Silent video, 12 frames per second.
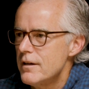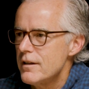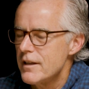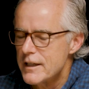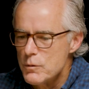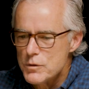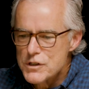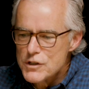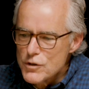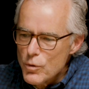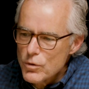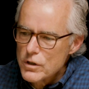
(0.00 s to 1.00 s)
Like, it was
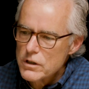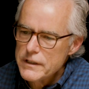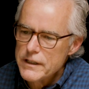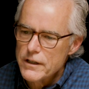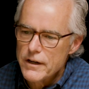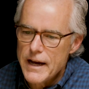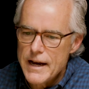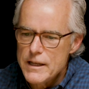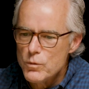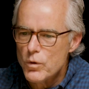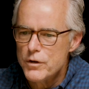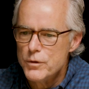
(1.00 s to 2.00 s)
so clear.
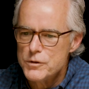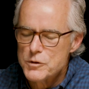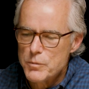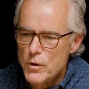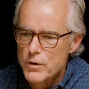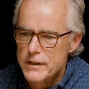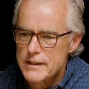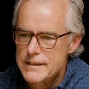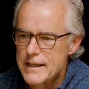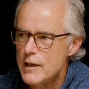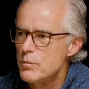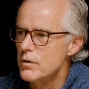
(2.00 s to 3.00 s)
Anyone who spoke at the
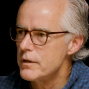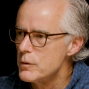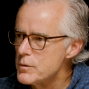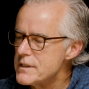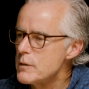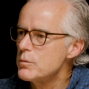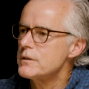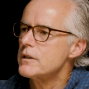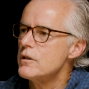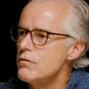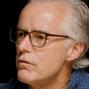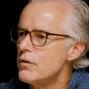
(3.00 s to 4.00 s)
table, he was able to
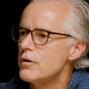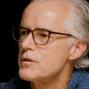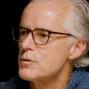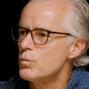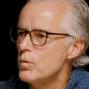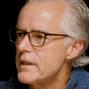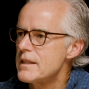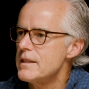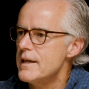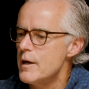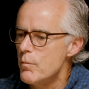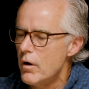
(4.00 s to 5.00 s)
converse with
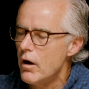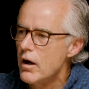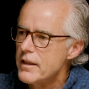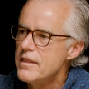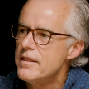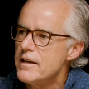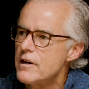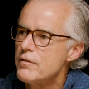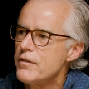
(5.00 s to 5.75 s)
them on their